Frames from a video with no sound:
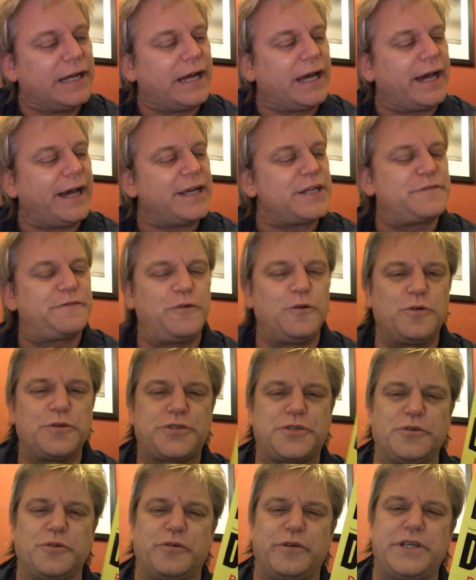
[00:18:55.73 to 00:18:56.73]
It's 4
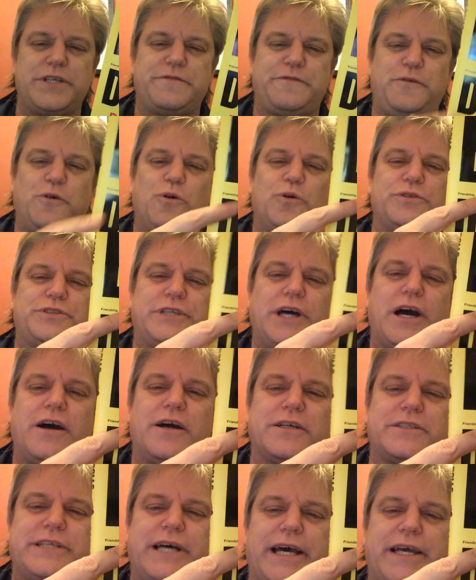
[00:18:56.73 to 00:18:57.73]
stories, 4
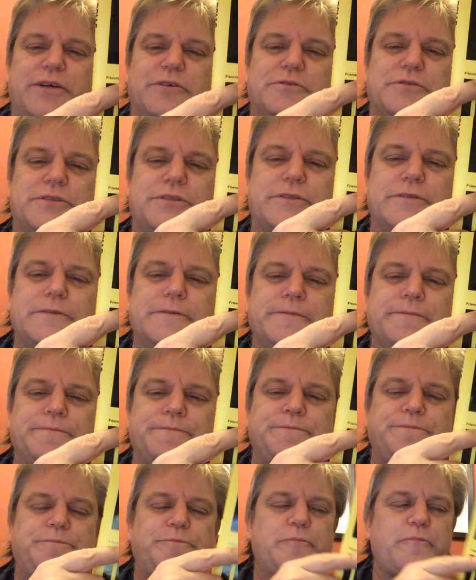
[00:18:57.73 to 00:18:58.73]
dark tales.
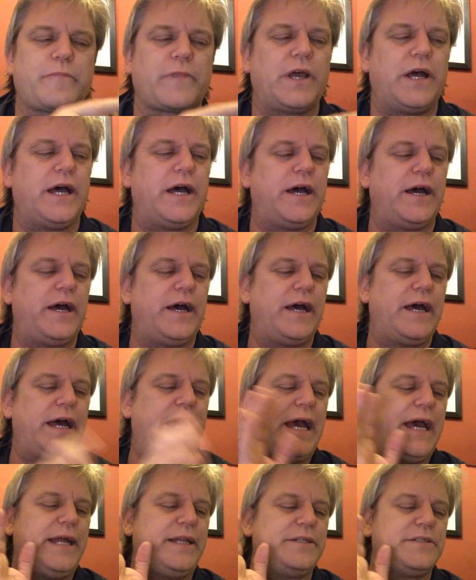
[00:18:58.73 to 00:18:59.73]

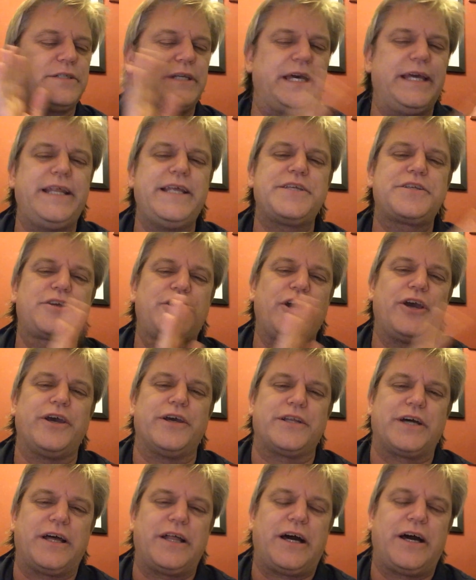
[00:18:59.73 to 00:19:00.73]
And it is
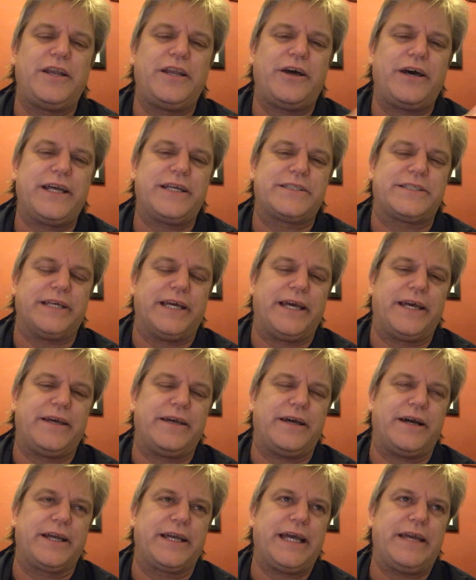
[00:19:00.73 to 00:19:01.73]
good. I liked
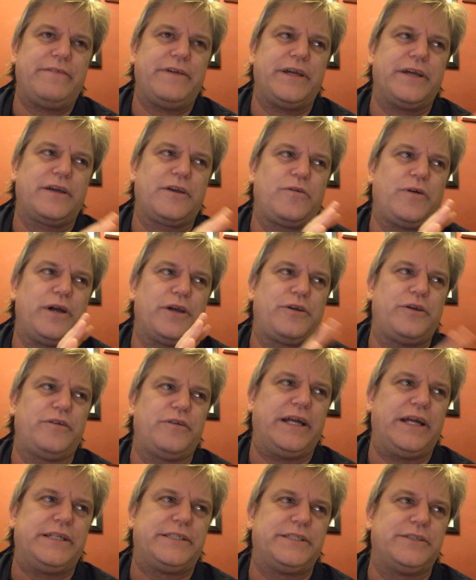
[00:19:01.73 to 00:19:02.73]
it. I gave it quite a
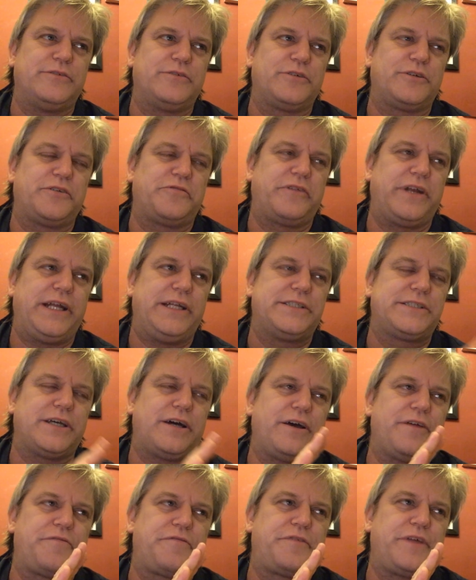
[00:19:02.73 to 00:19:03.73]
rating on
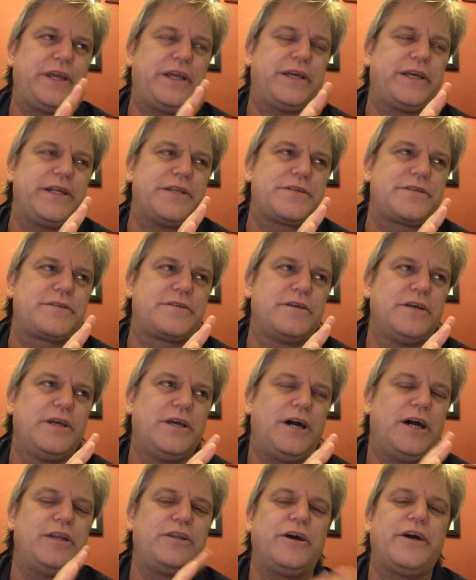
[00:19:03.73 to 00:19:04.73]
Goodreads. I think it's...
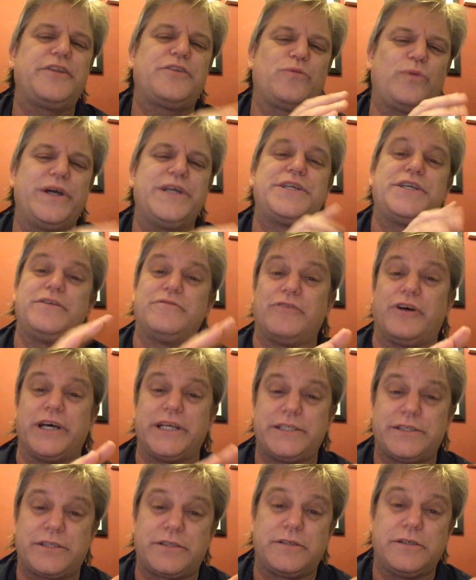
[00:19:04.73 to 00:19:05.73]
I like the way she
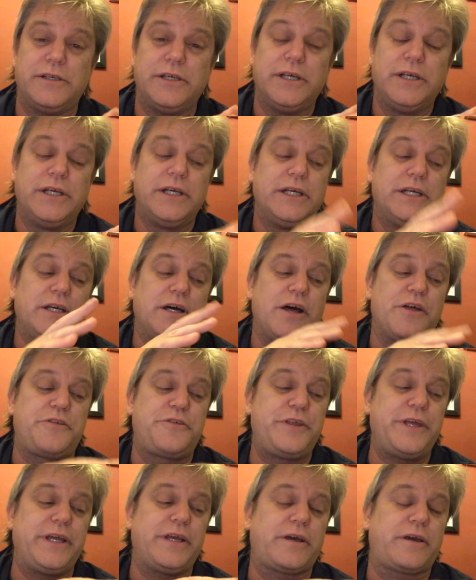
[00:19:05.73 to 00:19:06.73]
writes. I
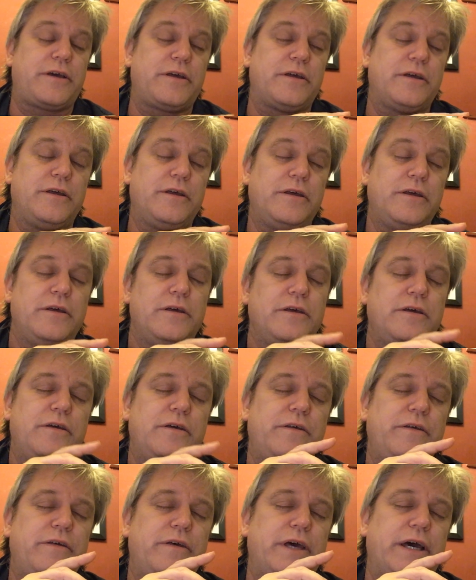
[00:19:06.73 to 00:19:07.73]
think
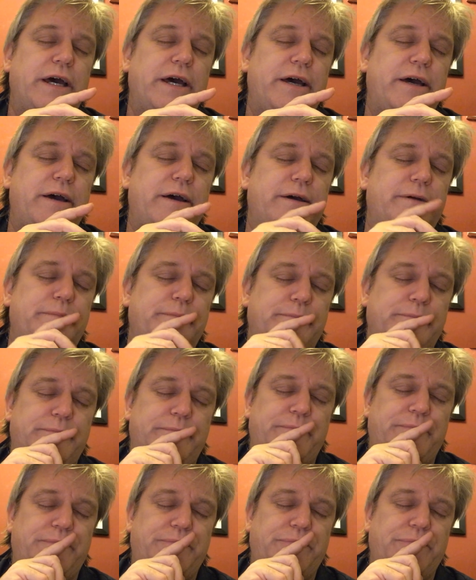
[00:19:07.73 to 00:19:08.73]
out
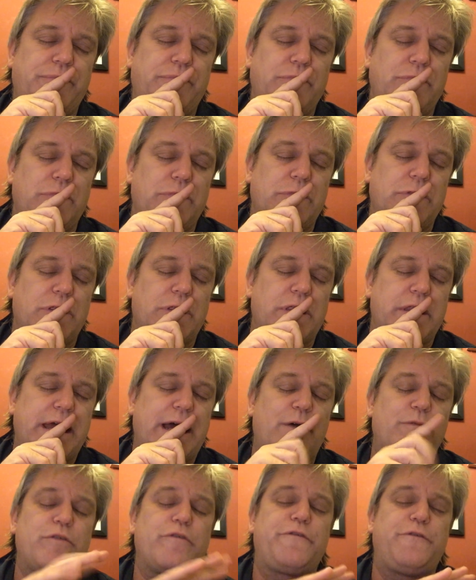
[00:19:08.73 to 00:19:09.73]

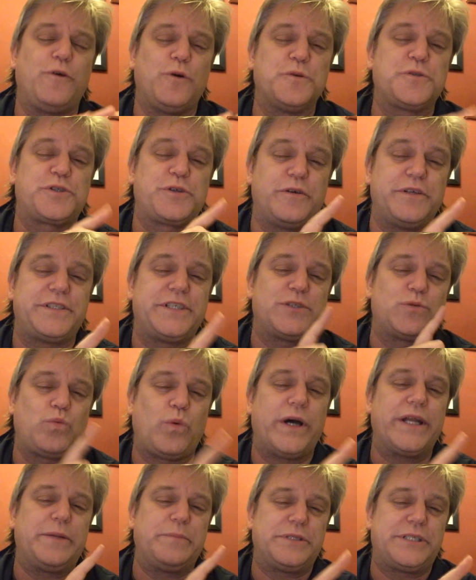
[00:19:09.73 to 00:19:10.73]
of the 4 stories, there's
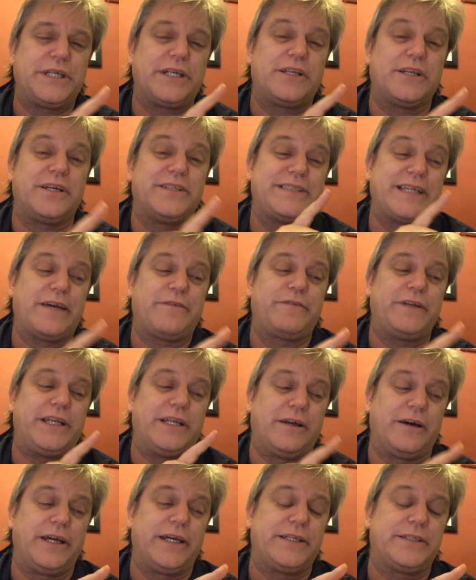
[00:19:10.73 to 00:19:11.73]
one in particular I
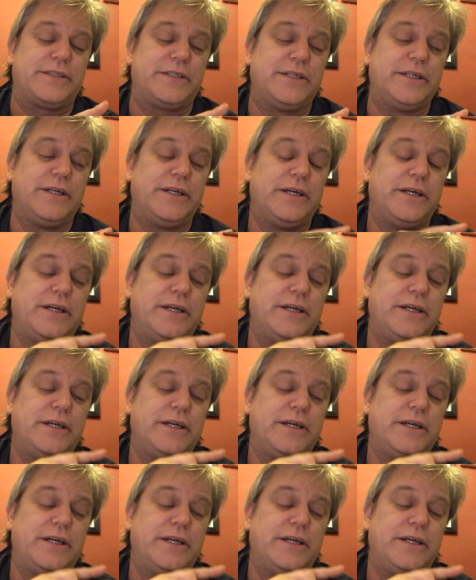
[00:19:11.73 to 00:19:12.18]
definitely liked.